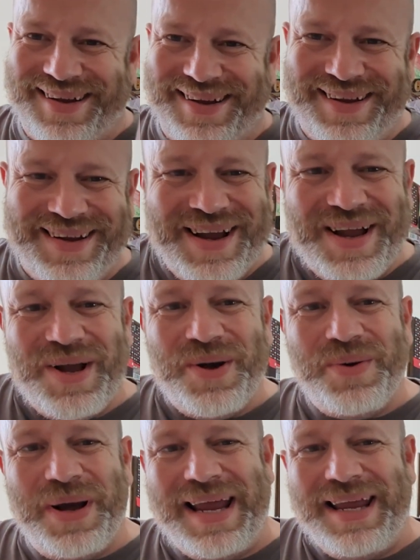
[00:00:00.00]

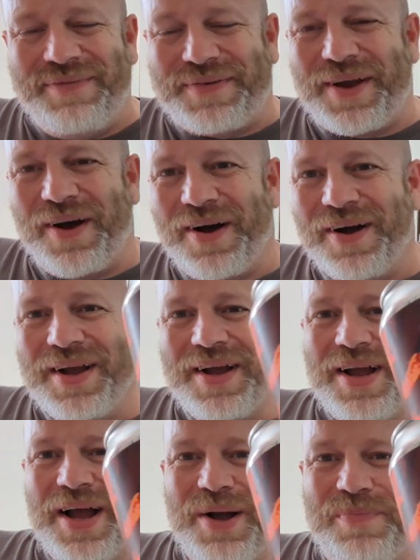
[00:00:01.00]
we've got
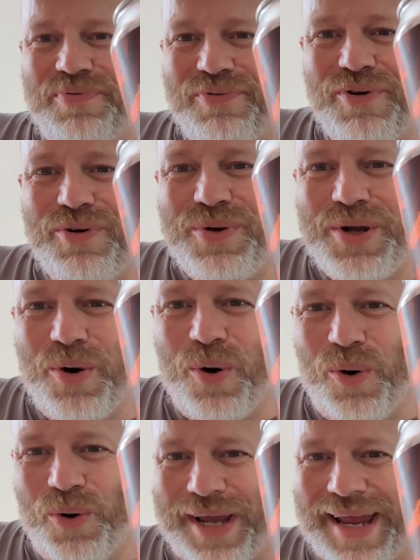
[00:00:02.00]
a Brew
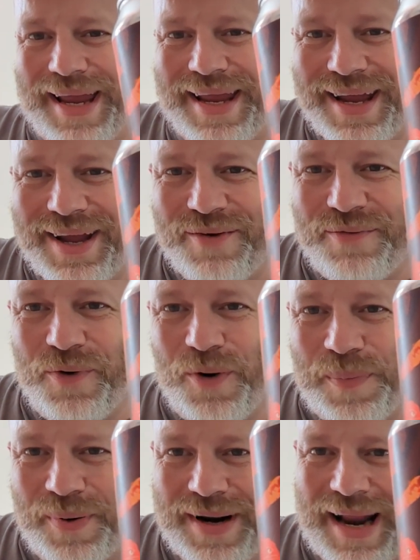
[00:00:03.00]
Yorkie.
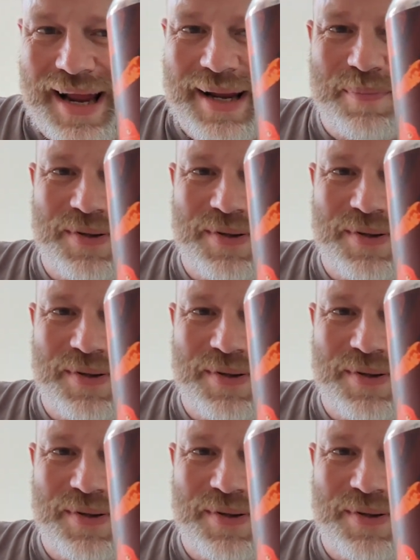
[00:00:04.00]
4.8%